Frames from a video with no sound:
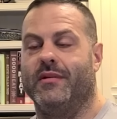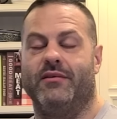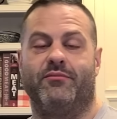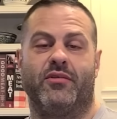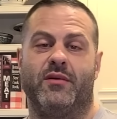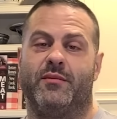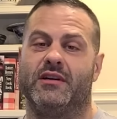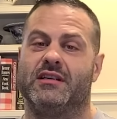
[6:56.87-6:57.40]
I
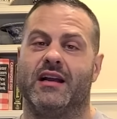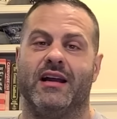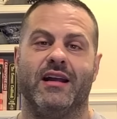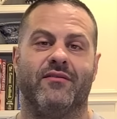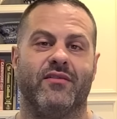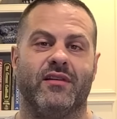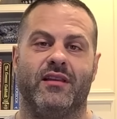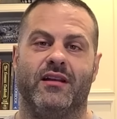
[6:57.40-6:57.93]
pretty much got
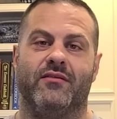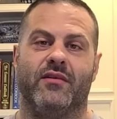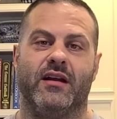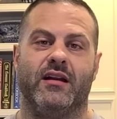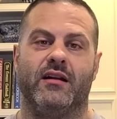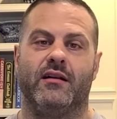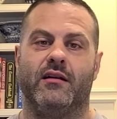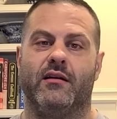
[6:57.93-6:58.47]
everything
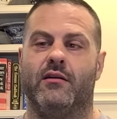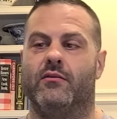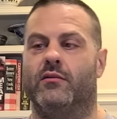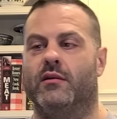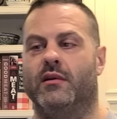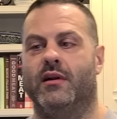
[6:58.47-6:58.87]
ready to go.